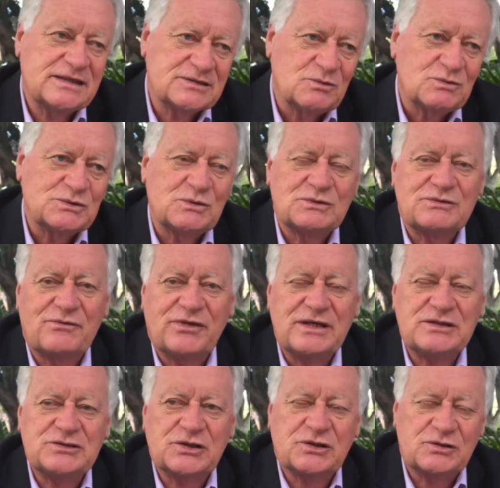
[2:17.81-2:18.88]
there's all sorts of
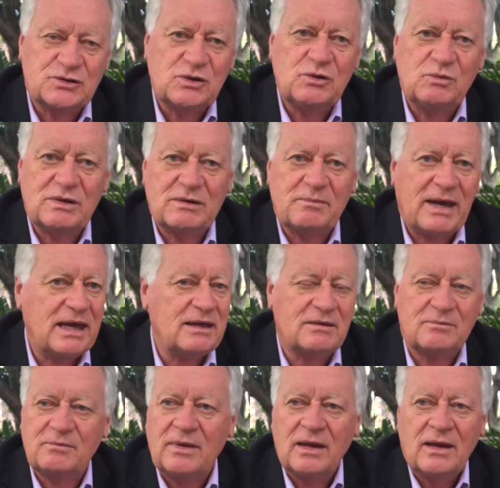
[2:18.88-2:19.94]
things you can do with a bank,
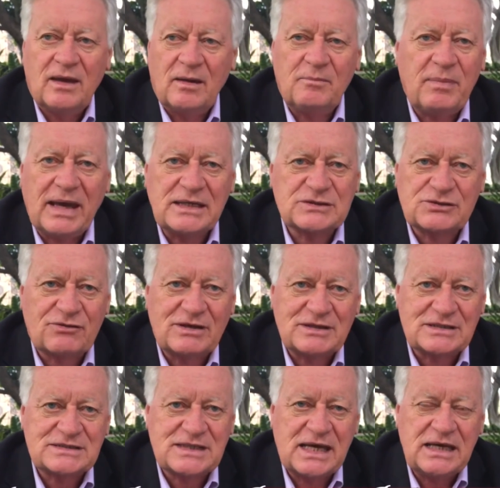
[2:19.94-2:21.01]
and banks are
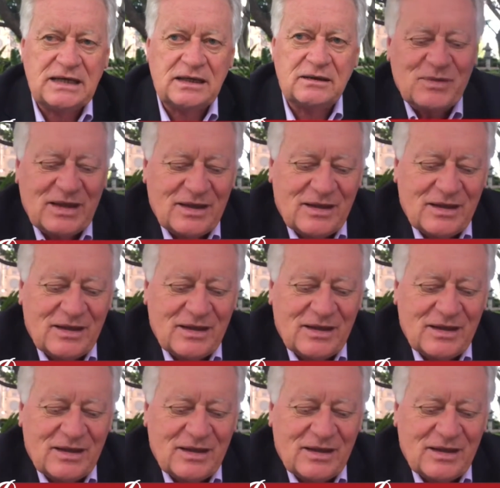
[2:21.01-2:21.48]
understanding.